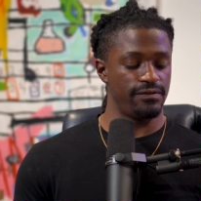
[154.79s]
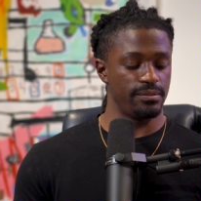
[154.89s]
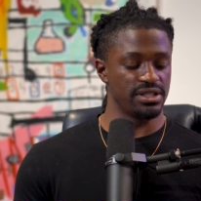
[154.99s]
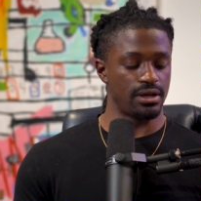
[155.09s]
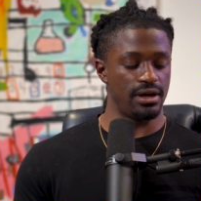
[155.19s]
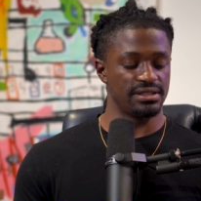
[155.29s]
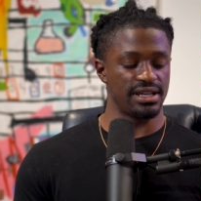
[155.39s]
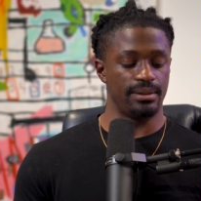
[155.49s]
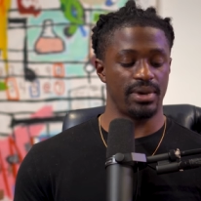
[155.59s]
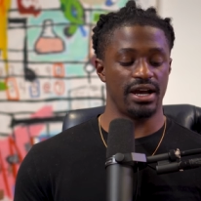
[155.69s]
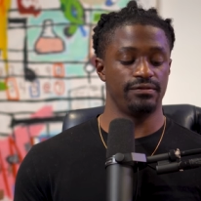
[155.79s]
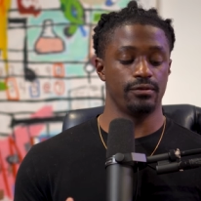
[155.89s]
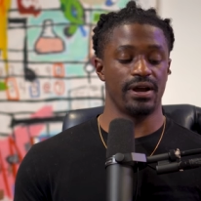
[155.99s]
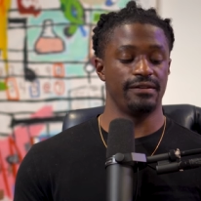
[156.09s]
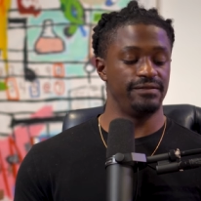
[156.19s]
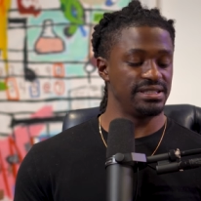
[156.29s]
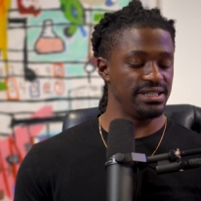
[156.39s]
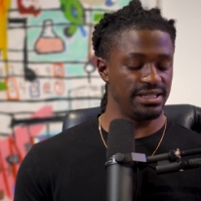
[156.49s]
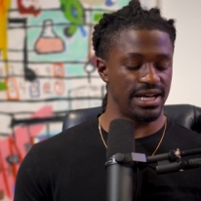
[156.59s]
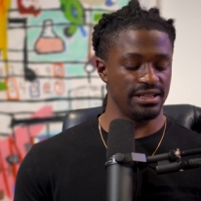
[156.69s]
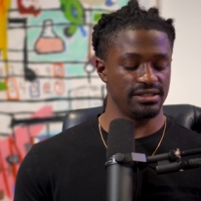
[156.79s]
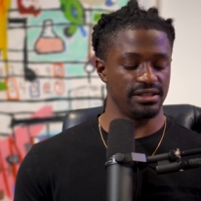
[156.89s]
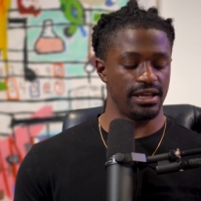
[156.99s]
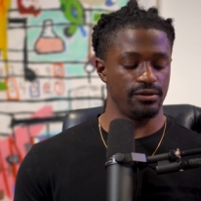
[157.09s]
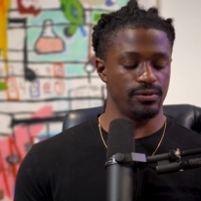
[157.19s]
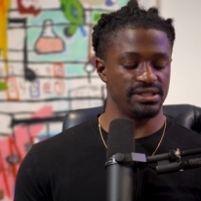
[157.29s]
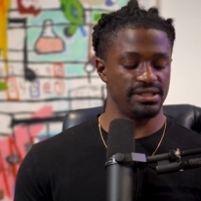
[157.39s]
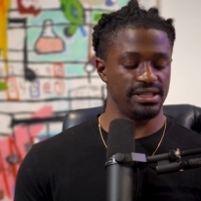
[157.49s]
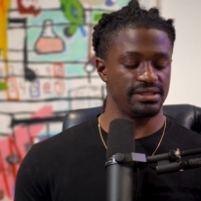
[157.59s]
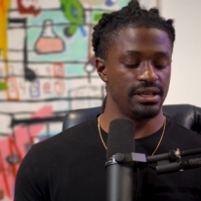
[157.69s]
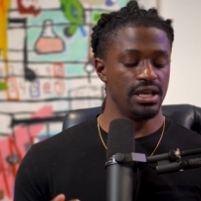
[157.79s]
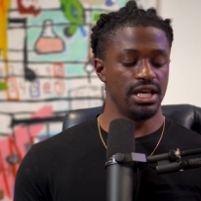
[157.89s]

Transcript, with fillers: from its all-time high of around $15.91.